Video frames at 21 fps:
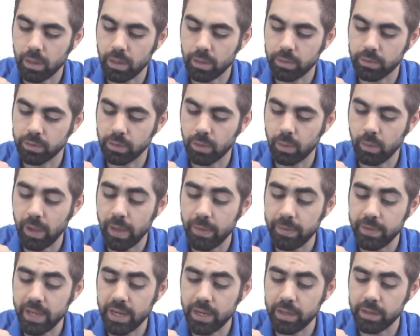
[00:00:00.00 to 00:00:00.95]
So
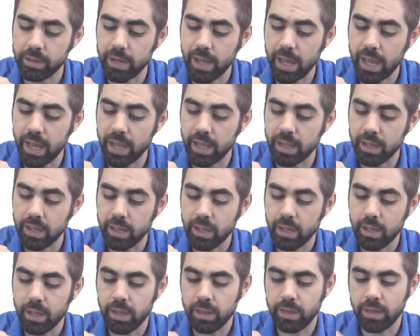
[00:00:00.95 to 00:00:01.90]
at the end of the day,
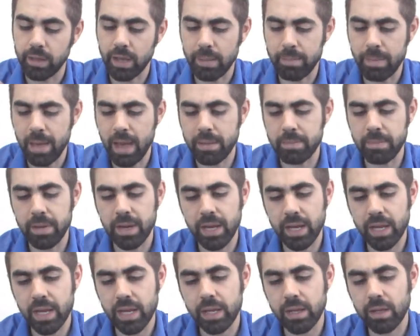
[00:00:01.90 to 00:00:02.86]
the iPad
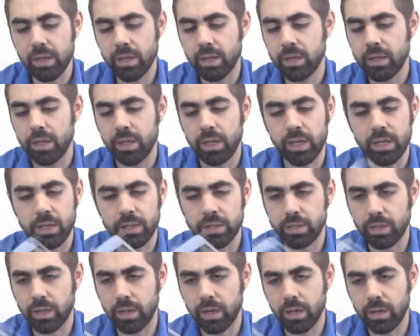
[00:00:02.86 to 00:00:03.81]
mini
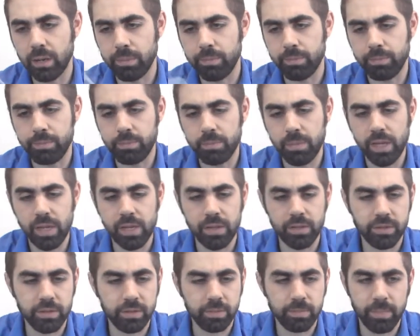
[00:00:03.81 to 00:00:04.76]
is
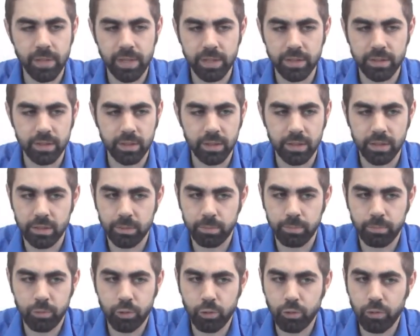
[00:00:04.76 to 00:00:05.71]
is it's a
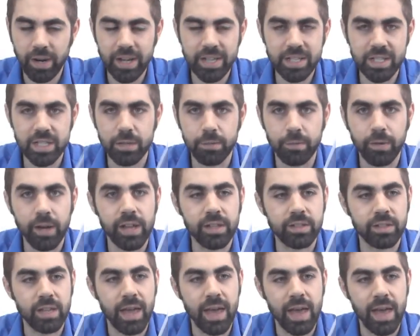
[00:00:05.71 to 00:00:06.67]
crazy
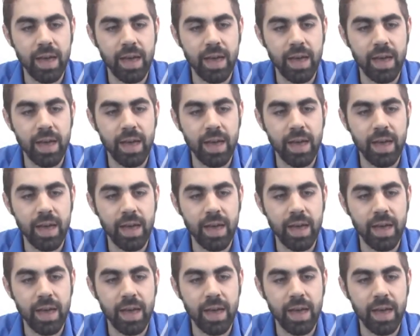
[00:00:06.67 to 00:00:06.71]
device.